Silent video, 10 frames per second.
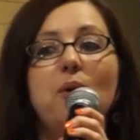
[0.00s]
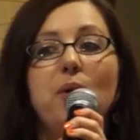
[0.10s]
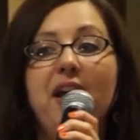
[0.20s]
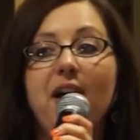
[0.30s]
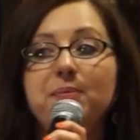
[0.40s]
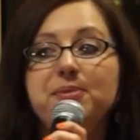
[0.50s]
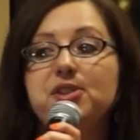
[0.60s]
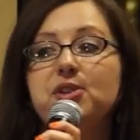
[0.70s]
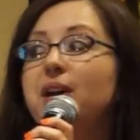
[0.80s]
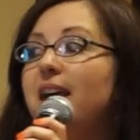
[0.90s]
what helps
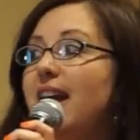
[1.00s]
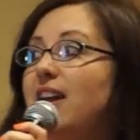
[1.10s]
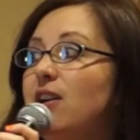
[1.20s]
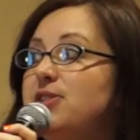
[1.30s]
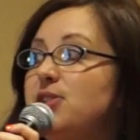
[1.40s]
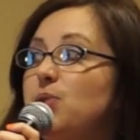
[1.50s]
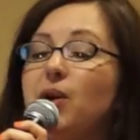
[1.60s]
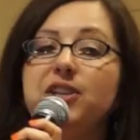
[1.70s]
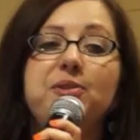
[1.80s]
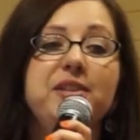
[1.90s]
you, and also
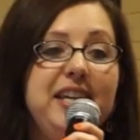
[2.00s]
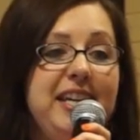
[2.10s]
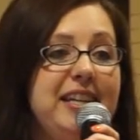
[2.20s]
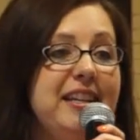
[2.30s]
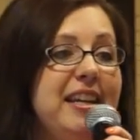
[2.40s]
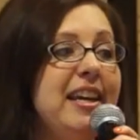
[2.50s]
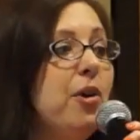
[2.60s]
what you need.